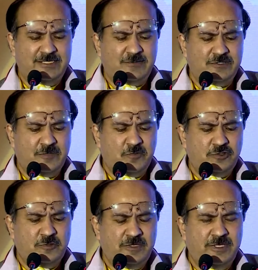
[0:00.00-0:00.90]
It was supposed
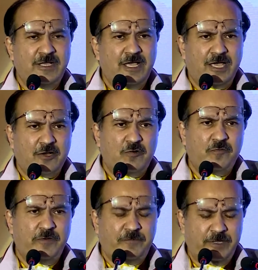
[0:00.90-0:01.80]
to be around
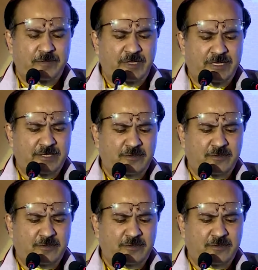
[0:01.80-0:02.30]
50 million